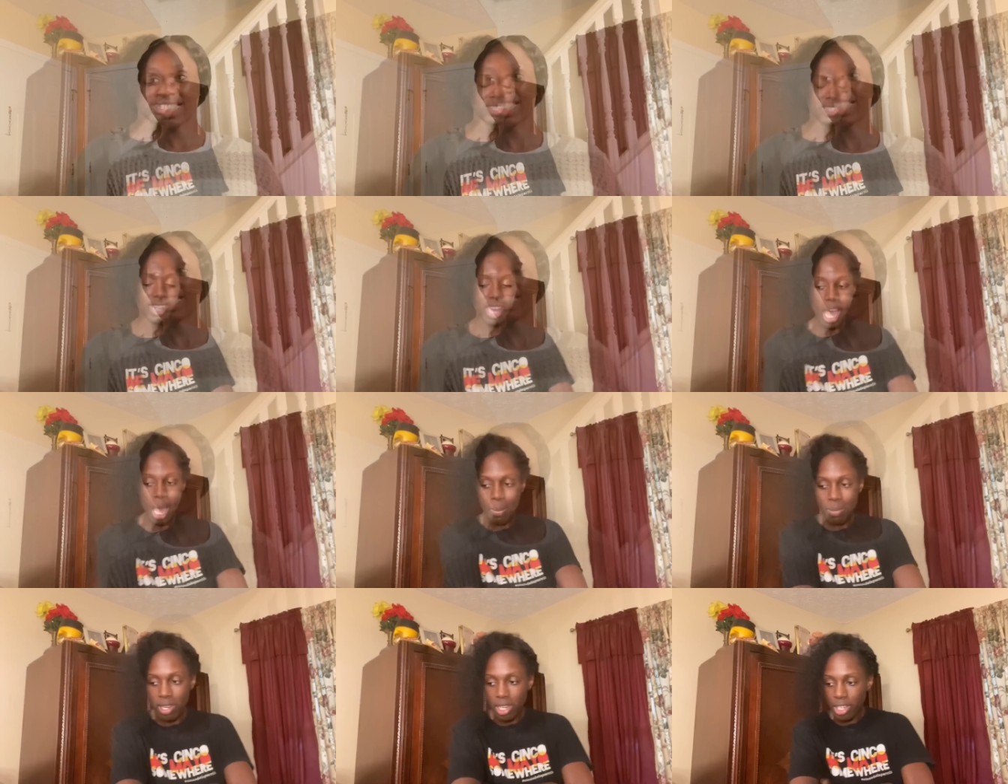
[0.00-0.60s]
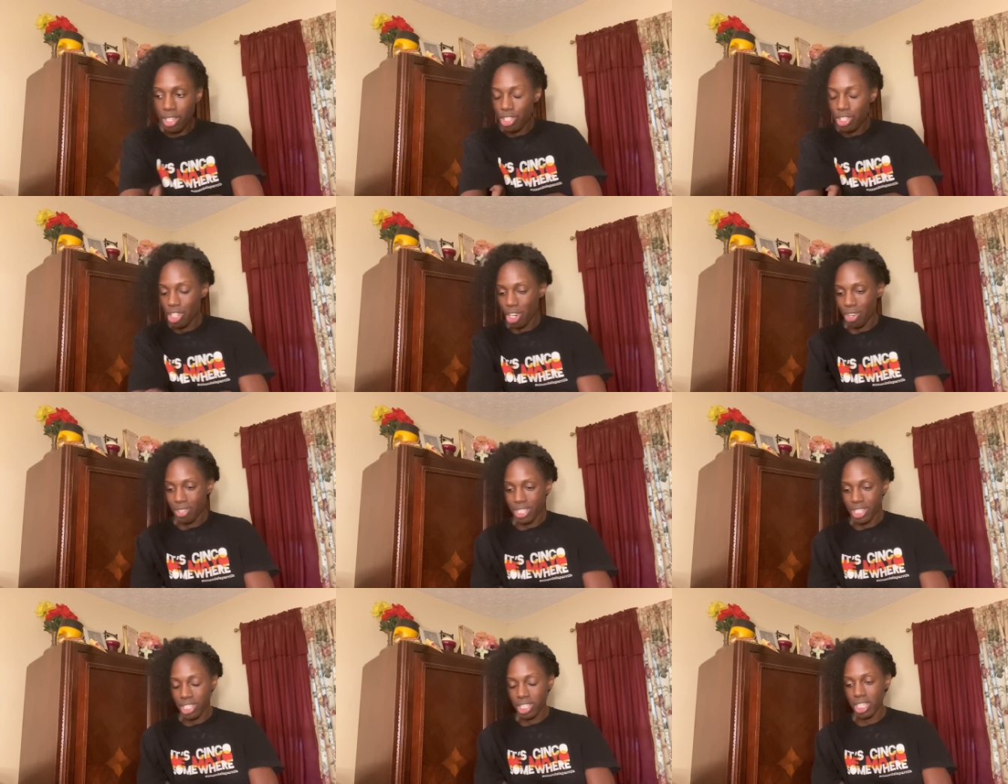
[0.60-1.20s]
Now I'm gonna turn
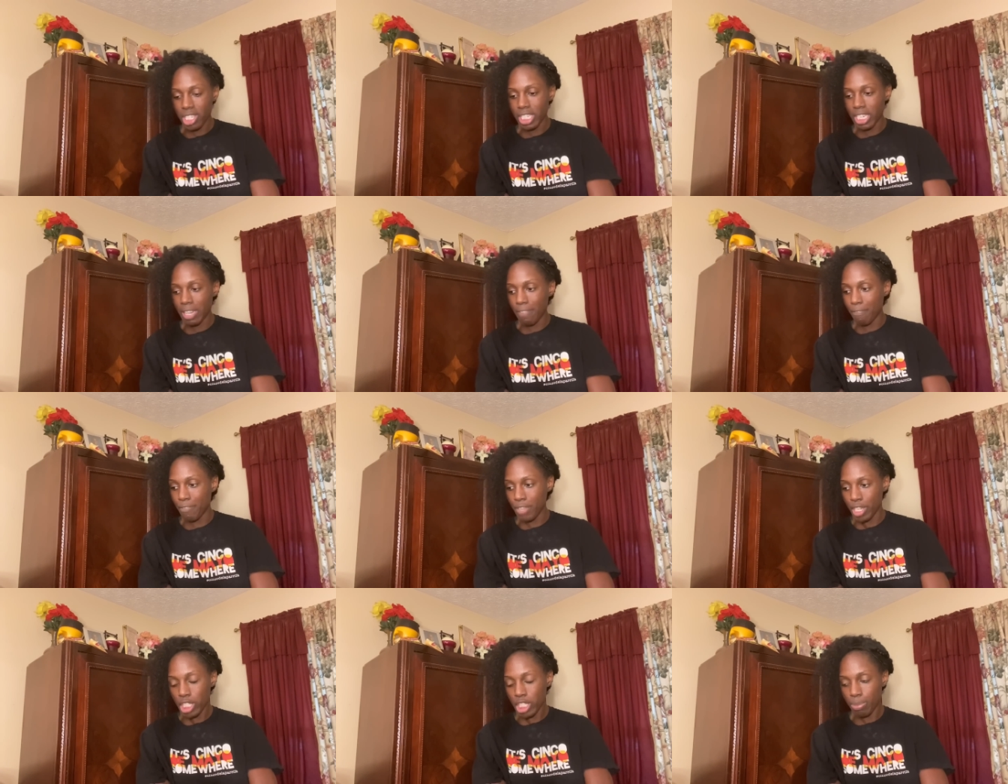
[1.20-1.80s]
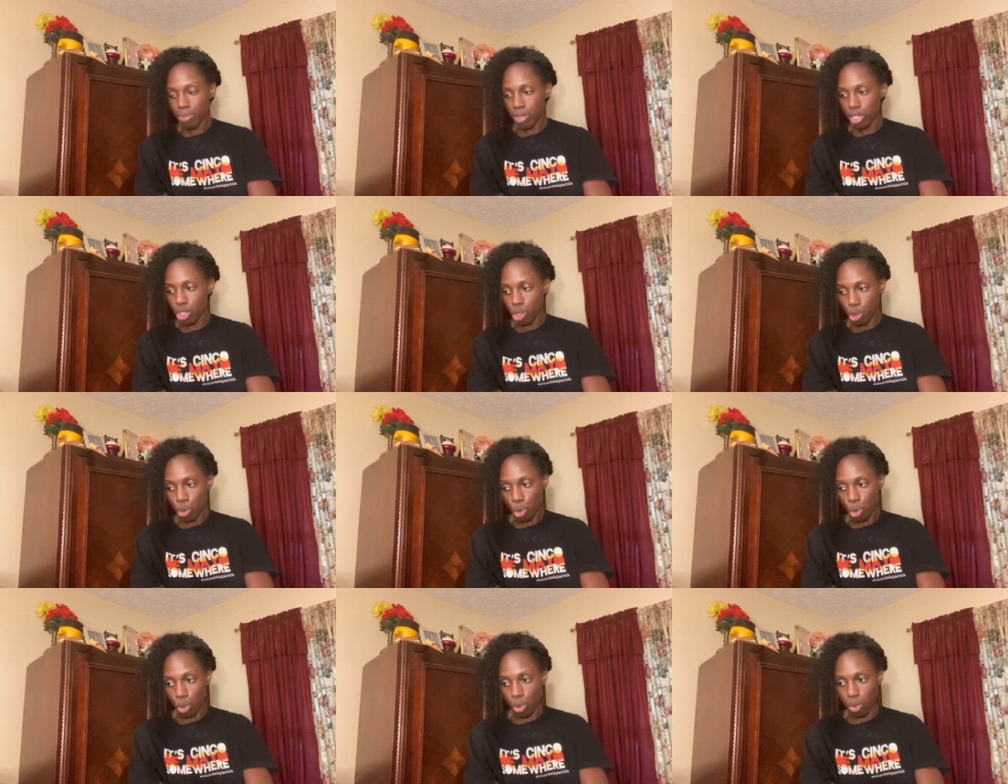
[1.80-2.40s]
into an invisible
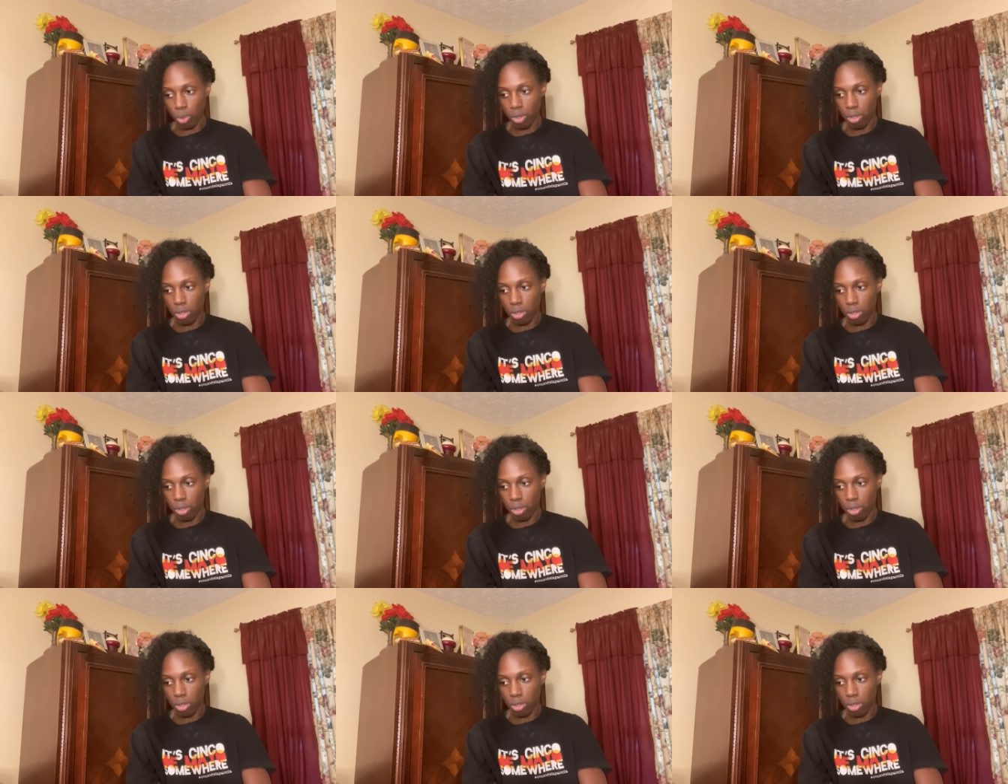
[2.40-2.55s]
noodle.